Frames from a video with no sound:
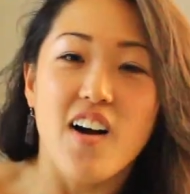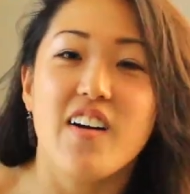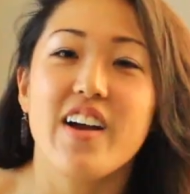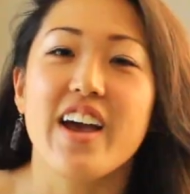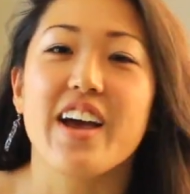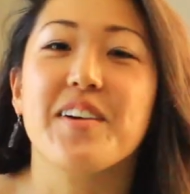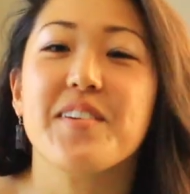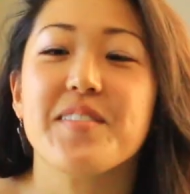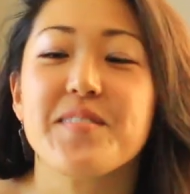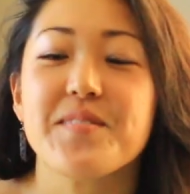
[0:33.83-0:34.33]

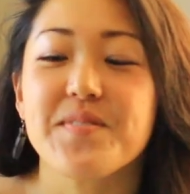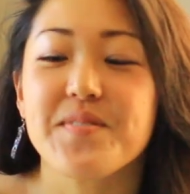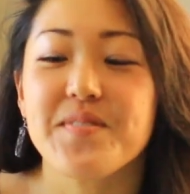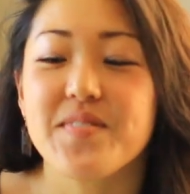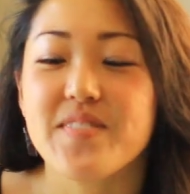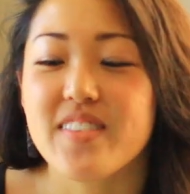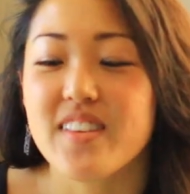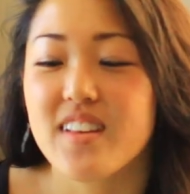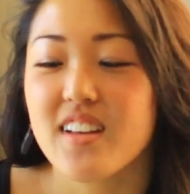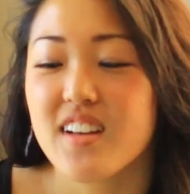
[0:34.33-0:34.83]
Okay.
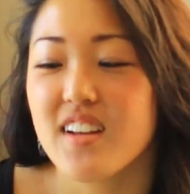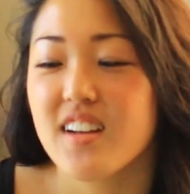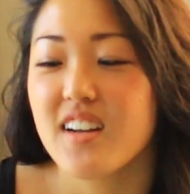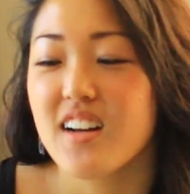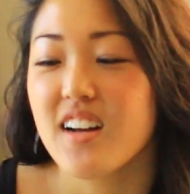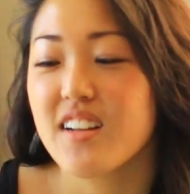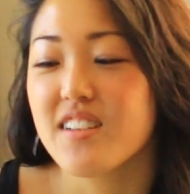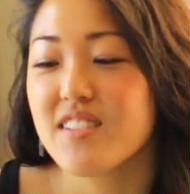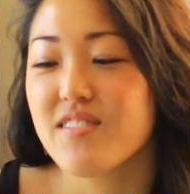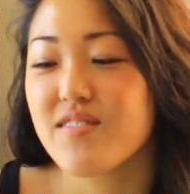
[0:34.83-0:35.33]

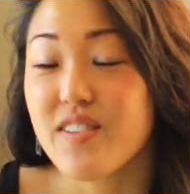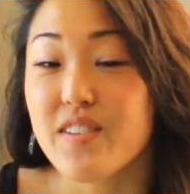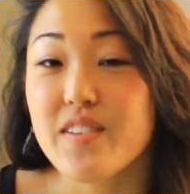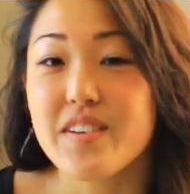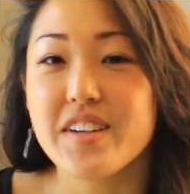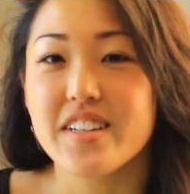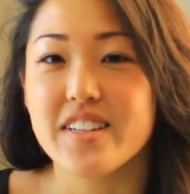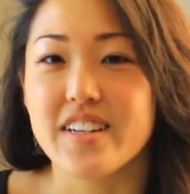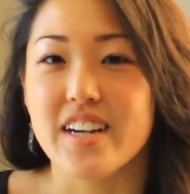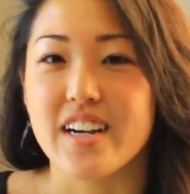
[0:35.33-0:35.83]
For
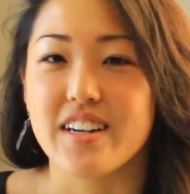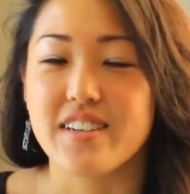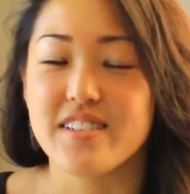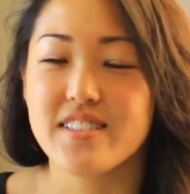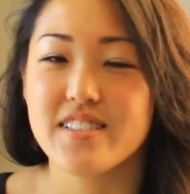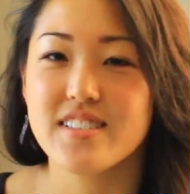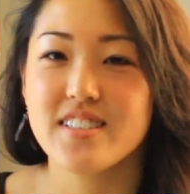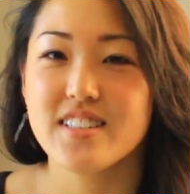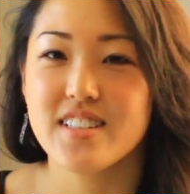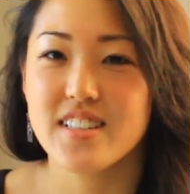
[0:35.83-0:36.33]
real
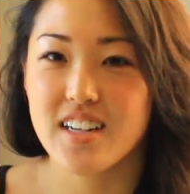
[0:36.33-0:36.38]
now.